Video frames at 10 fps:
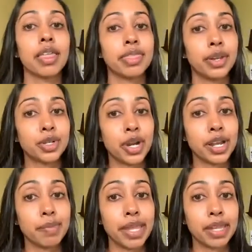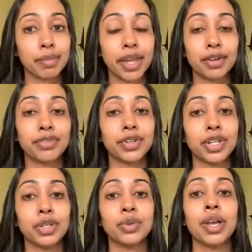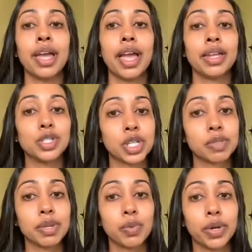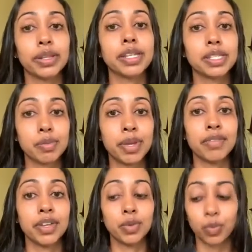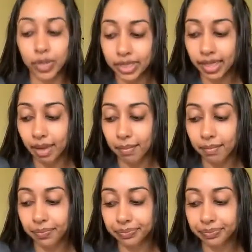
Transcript: They're trying to make it better for you, and just be willing to pivot with them.